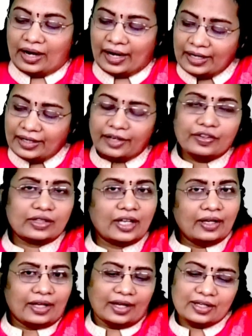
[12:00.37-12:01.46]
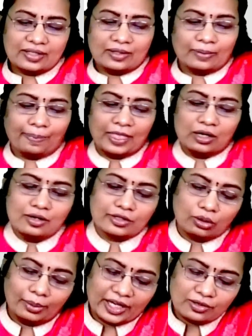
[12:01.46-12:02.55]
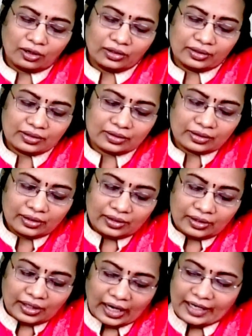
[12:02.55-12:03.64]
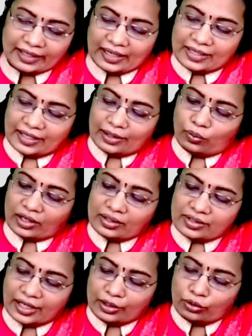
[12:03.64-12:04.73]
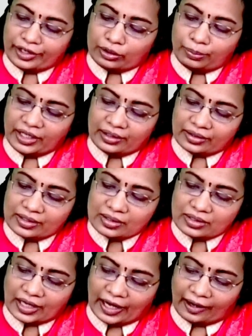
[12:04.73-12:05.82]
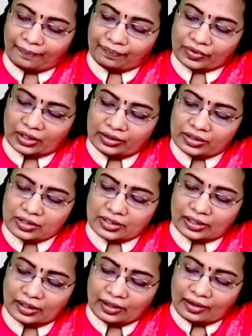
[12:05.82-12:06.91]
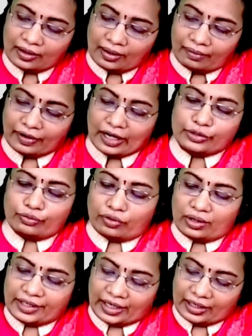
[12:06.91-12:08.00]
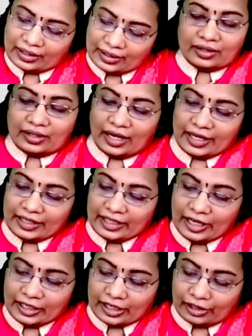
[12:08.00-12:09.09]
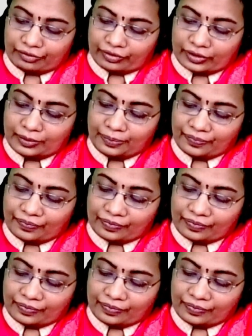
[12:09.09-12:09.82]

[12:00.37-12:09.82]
Ending with 9, yes. So based on this, I can take, what is A going to be? This is A. This is the value for A. I can confirm